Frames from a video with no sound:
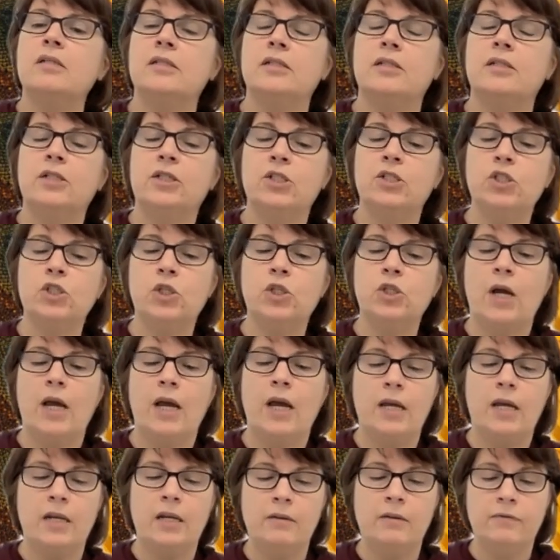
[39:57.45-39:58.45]
So you can
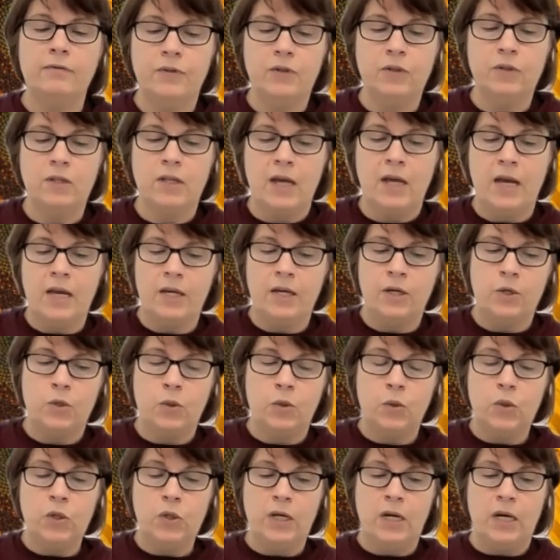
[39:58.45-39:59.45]
try it if you like
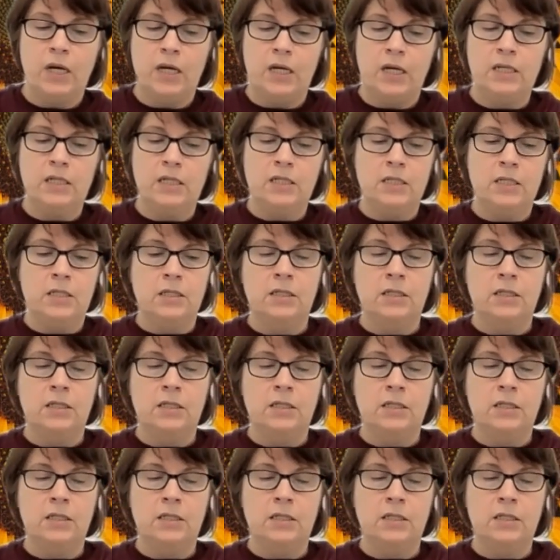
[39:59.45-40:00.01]
or not.